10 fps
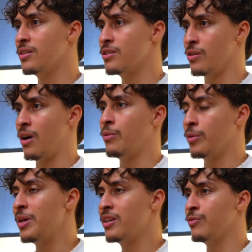So I would
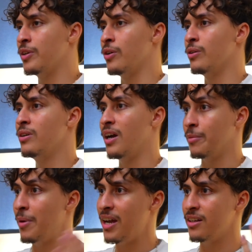make a video, and in
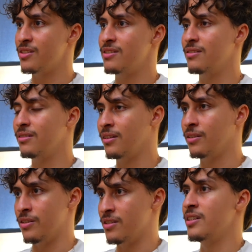my head it's
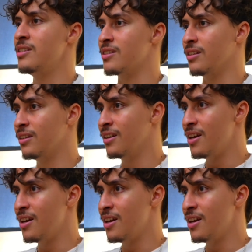decent,